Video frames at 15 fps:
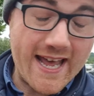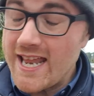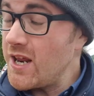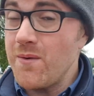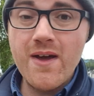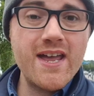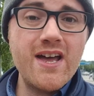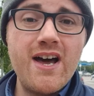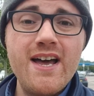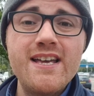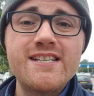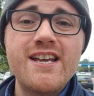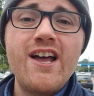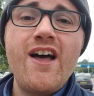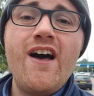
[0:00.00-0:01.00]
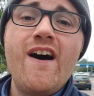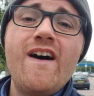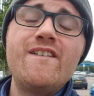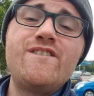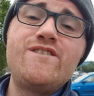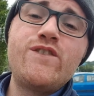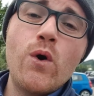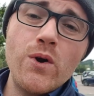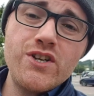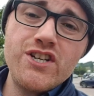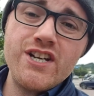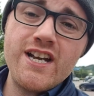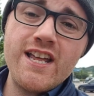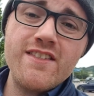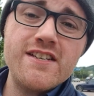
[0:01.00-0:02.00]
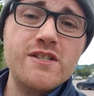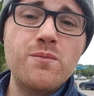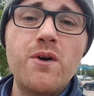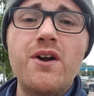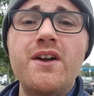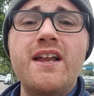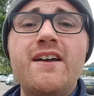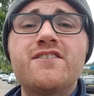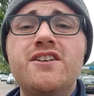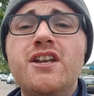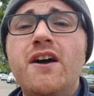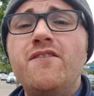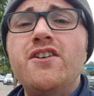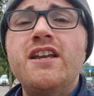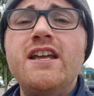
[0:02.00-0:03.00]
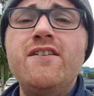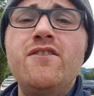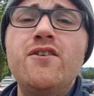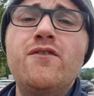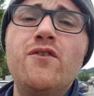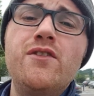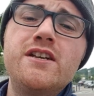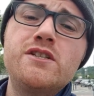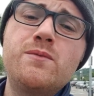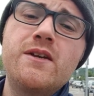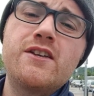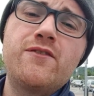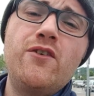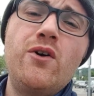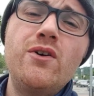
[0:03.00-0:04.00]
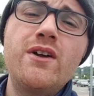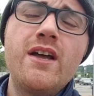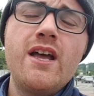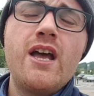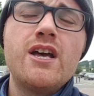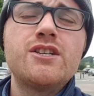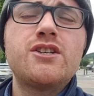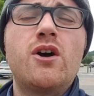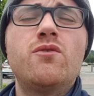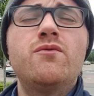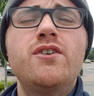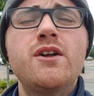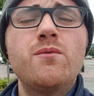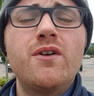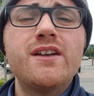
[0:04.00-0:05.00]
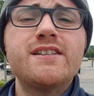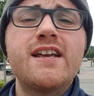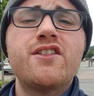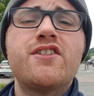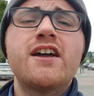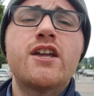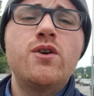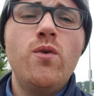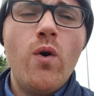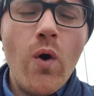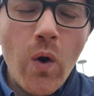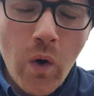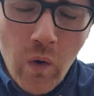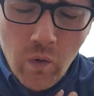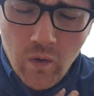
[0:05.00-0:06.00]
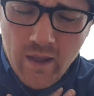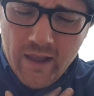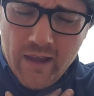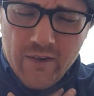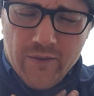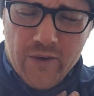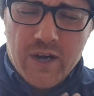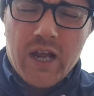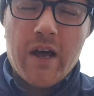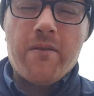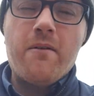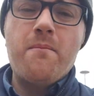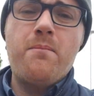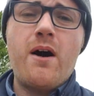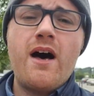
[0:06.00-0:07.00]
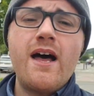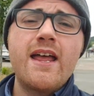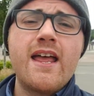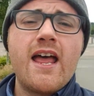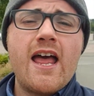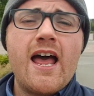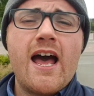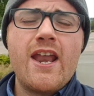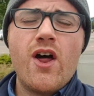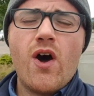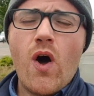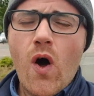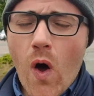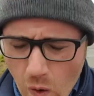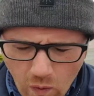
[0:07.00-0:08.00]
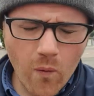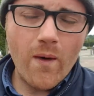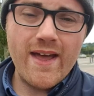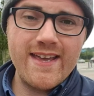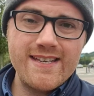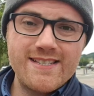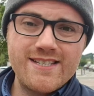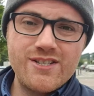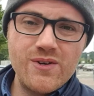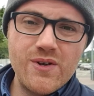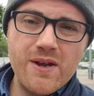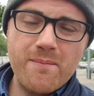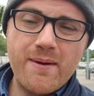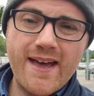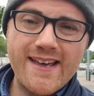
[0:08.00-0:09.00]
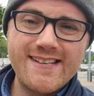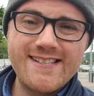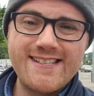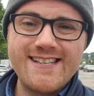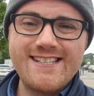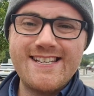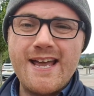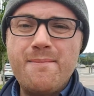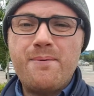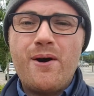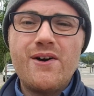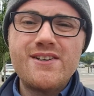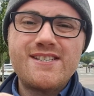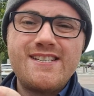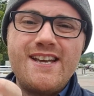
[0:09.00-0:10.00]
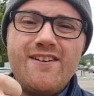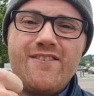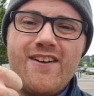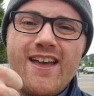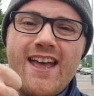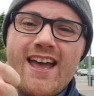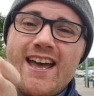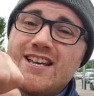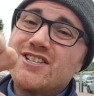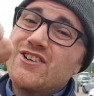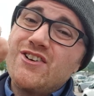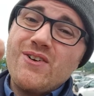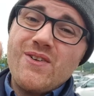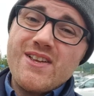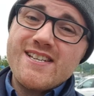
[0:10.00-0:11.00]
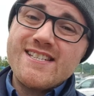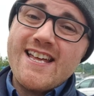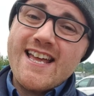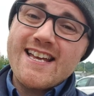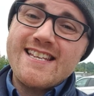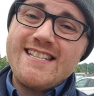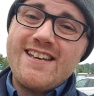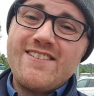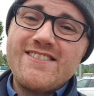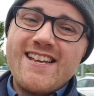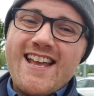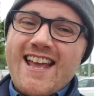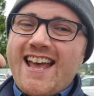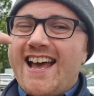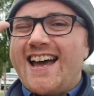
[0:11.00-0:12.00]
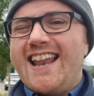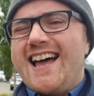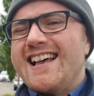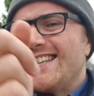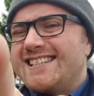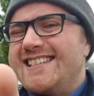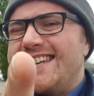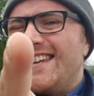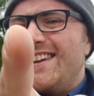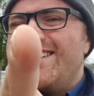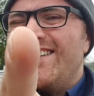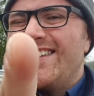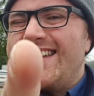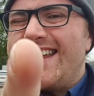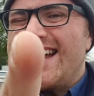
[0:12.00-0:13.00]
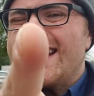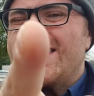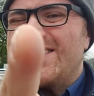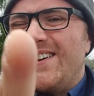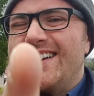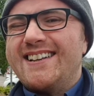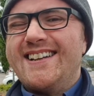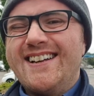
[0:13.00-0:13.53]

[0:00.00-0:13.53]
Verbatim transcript: Anyway guys, unfortunately this is where I'm going to have to love and leave you for this week's vlog. So I really want to say say thank you all for coming by and always do your best to stay positive and screw all these negatives. And I'll see you on the next one.